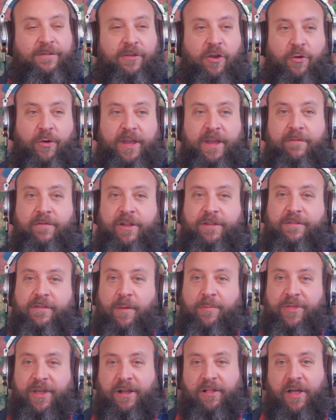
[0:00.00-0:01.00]
so even
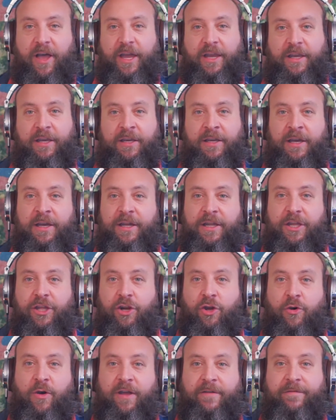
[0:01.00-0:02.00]
something like,
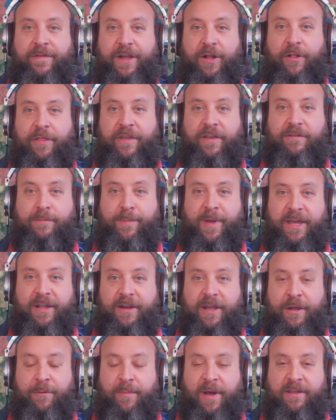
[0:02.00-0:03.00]
I feel this pit
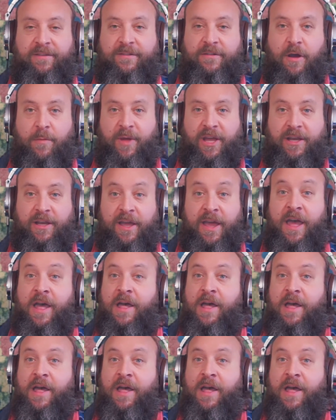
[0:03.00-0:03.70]
in my stomach,